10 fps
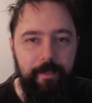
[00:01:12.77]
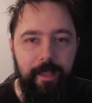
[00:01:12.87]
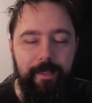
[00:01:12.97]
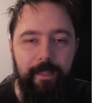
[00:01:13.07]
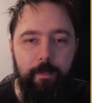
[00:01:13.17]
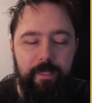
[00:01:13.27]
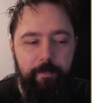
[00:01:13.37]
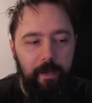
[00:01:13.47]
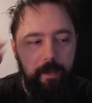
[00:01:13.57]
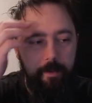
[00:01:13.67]
a little
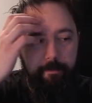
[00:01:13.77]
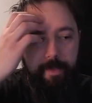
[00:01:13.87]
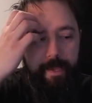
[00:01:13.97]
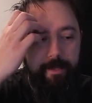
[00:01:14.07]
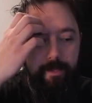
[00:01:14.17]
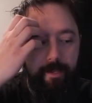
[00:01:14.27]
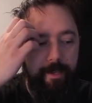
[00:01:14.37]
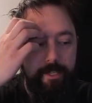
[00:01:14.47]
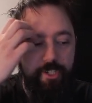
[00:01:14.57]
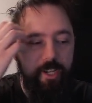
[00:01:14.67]
bit back.
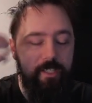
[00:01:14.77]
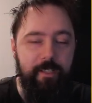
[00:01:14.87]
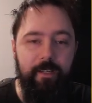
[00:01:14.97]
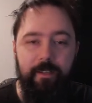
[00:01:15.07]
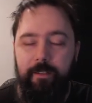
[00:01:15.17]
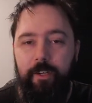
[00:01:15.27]
just reset